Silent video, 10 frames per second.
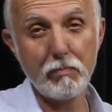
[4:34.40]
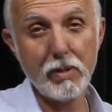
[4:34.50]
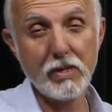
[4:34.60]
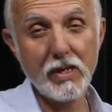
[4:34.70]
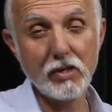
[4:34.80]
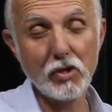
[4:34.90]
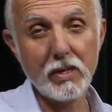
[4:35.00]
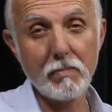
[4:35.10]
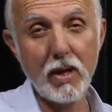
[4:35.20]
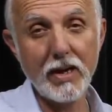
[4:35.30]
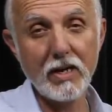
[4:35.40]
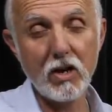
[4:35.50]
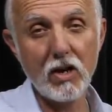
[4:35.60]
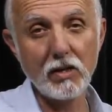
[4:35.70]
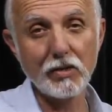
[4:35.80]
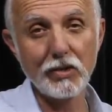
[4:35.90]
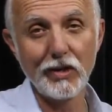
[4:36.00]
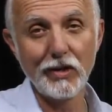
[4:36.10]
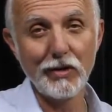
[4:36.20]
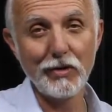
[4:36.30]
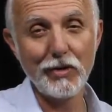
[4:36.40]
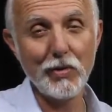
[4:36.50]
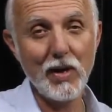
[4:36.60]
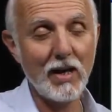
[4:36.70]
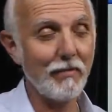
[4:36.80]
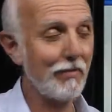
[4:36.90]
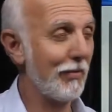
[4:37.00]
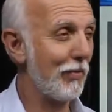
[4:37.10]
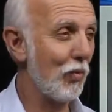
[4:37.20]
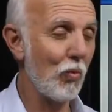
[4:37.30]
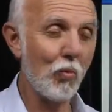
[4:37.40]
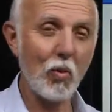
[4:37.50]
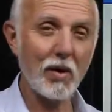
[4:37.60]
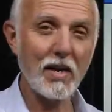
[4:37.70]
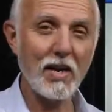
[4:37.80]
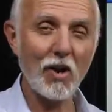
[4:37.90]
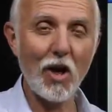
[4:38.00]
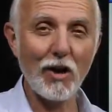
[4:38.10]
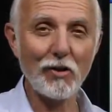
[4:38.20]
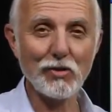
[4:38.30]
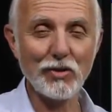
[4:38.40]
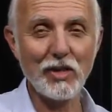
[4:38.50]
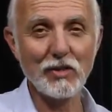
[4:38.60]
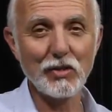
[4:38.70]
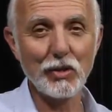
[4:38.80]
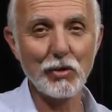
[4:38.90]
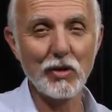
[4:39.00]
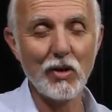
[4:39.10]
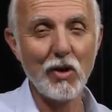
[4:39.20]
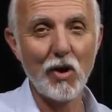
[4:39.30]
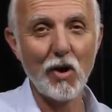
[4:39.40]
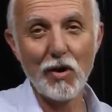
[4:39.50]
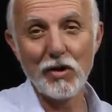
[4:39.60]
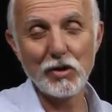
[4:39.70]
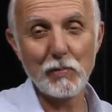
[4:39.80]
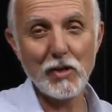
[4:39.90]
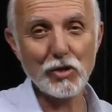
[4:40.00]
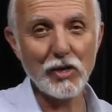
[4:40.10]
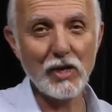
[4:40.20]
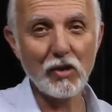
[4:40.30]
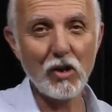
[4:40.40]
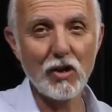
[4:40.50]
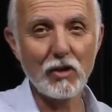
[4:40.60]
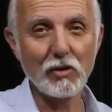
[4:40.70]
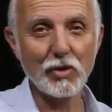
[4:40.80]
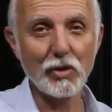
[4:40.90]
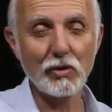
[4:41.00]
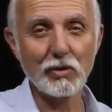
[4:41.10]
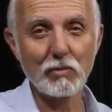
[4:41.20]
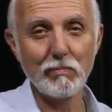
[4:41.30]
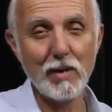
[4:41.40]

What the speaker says: potentially body cards? Do you have working honors in a suit, especially in the longer suits?